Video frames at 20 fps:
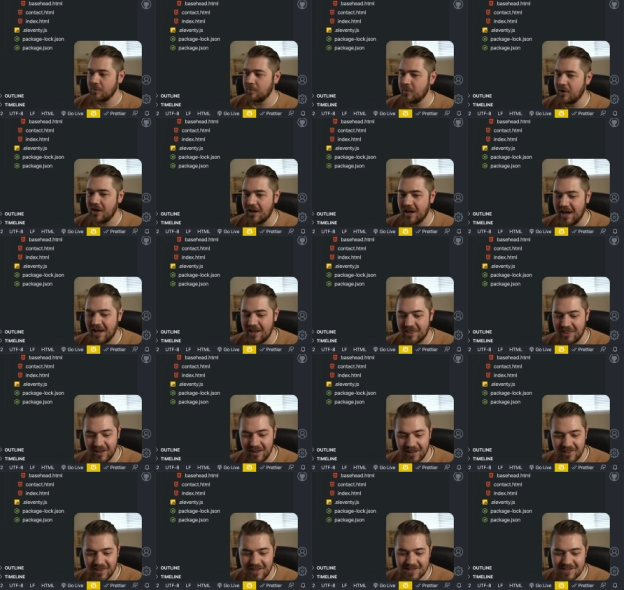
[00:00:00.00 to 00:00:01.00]
But I
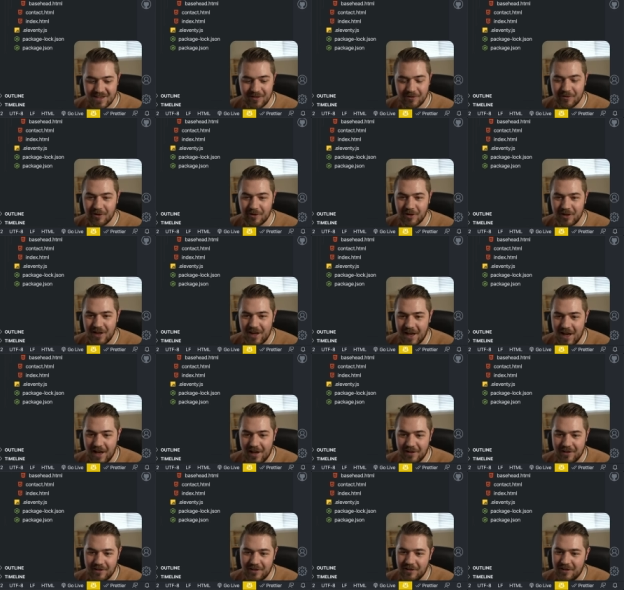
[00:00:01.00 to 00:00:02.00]
think that's it for
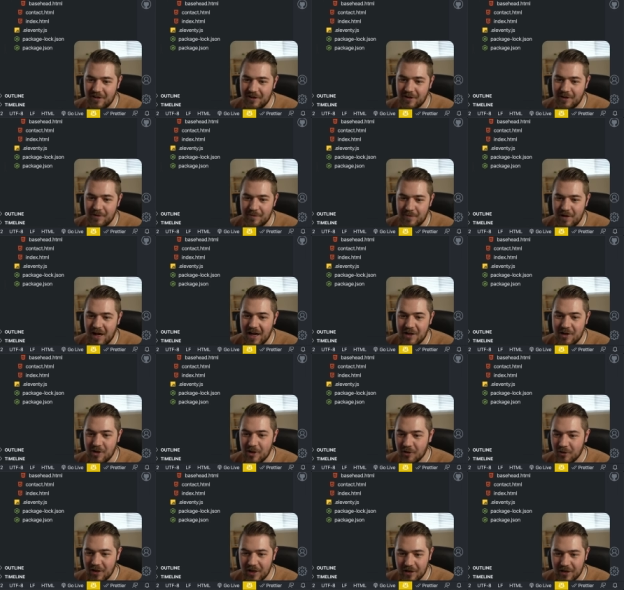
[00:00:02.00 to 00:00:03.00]
today. Um, I
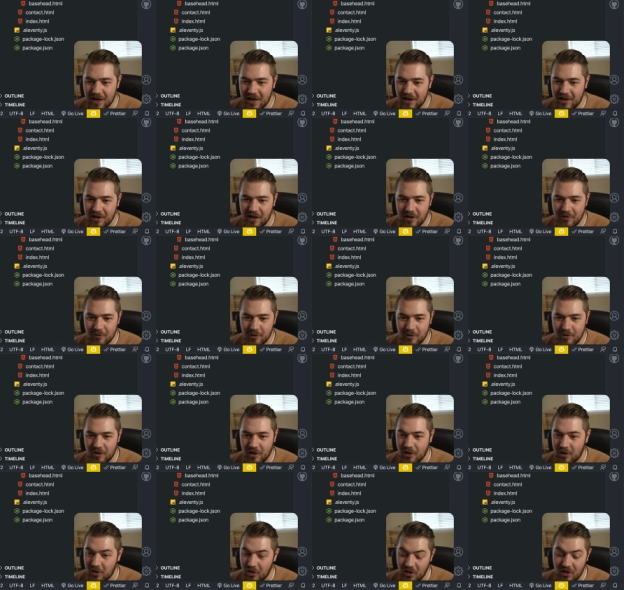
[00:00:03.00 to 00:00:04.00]
know I kind of covered
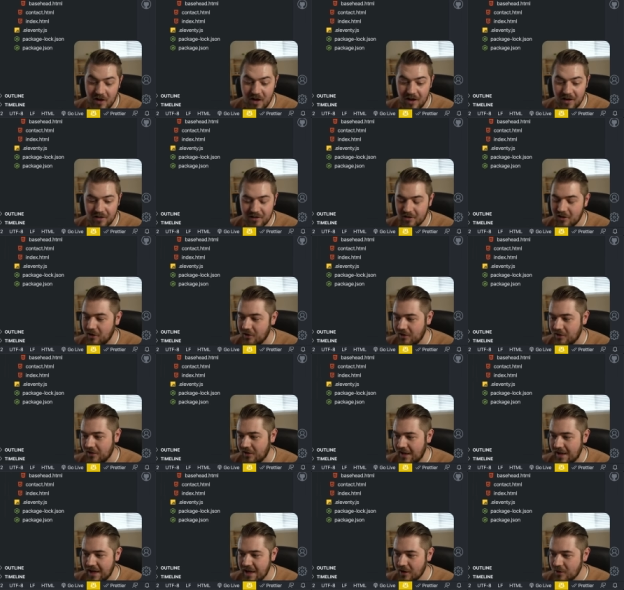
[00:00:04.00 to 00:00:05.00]
a lot on the
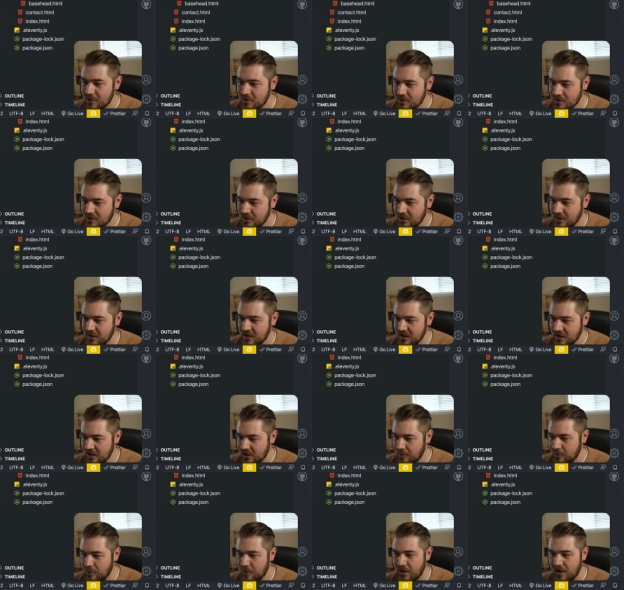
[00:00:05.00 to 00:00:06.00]
layouts,
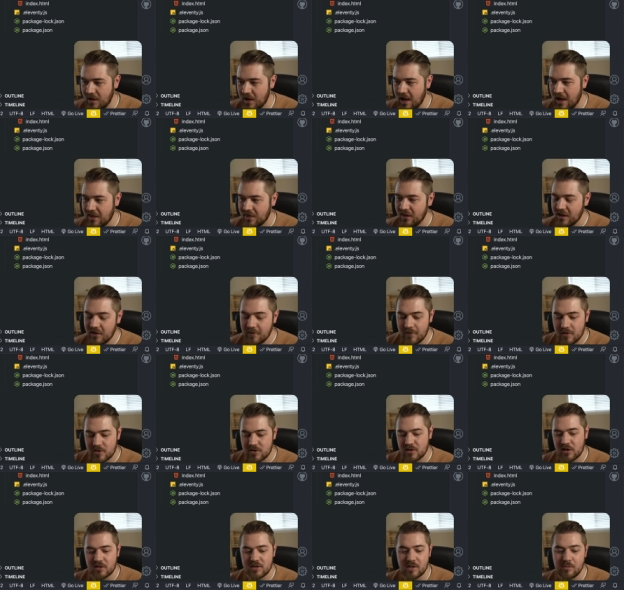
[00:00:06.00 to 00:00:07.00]
but I think if you
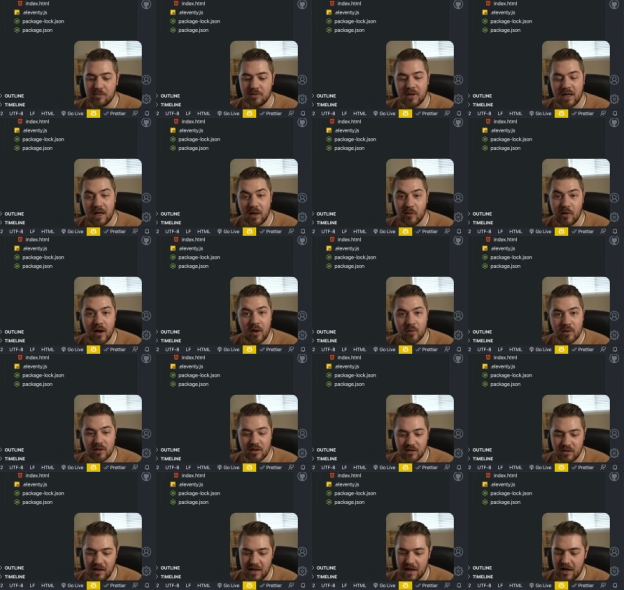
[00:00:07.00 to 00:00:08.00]
start to play around with
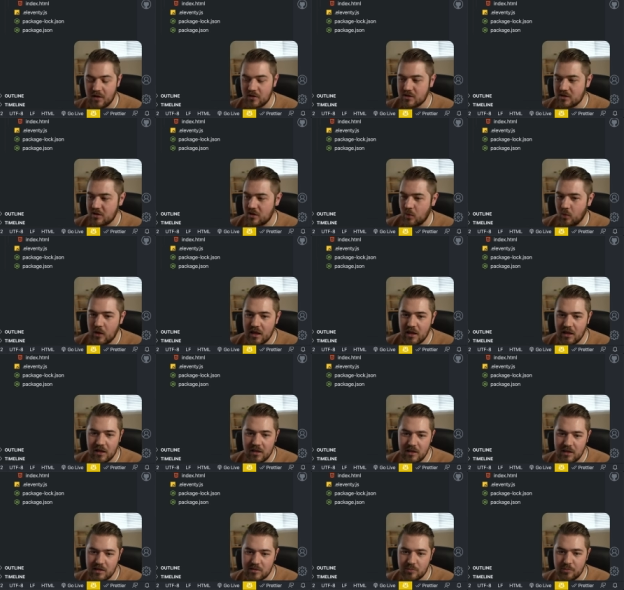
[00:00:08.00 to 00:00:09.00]
the layouts and the way
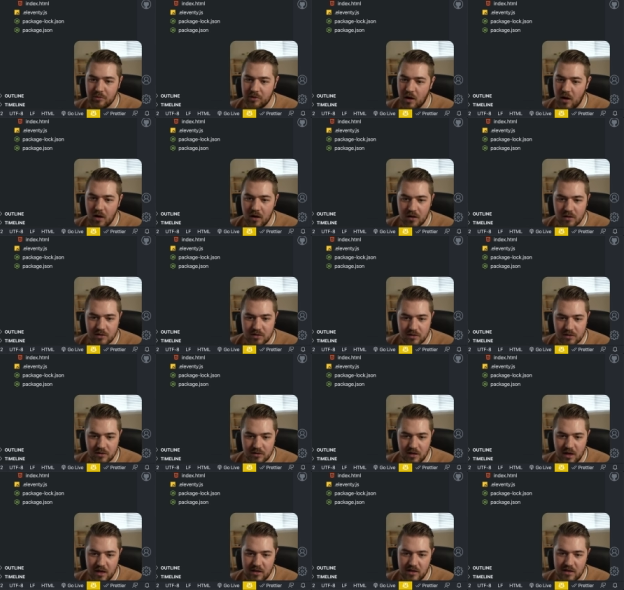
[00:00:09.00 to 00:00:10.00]
that these
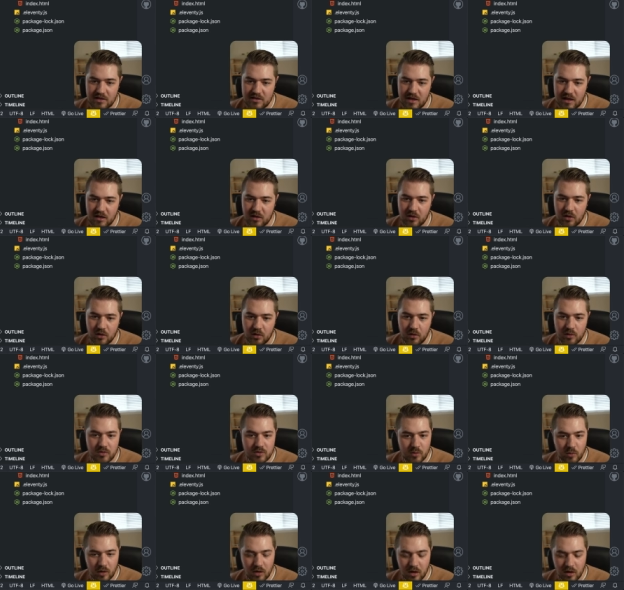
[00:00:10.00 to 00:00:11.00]
blocks and these
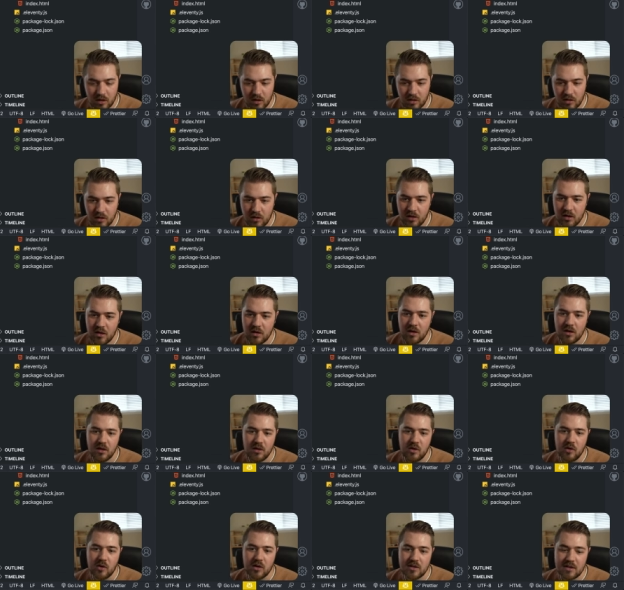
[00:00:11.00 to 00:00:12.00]
includes work,
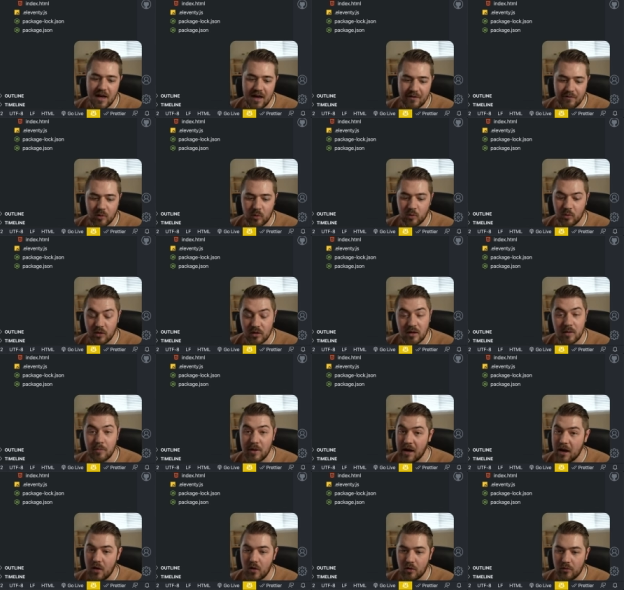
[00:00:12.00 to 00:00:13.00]
you can have a really
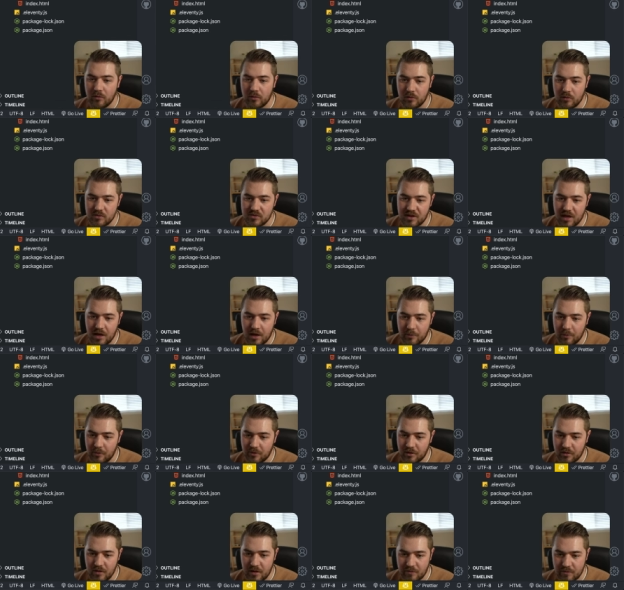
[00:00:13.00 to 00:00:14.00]
powerful setup
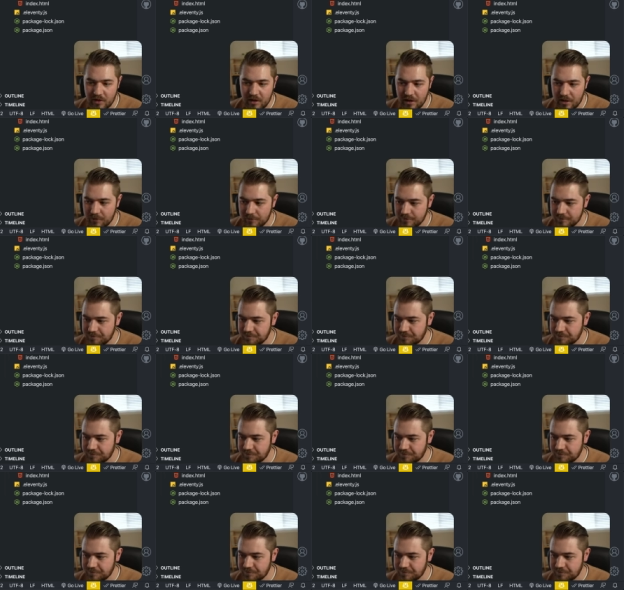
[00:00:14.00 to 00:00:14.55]
with Eleventy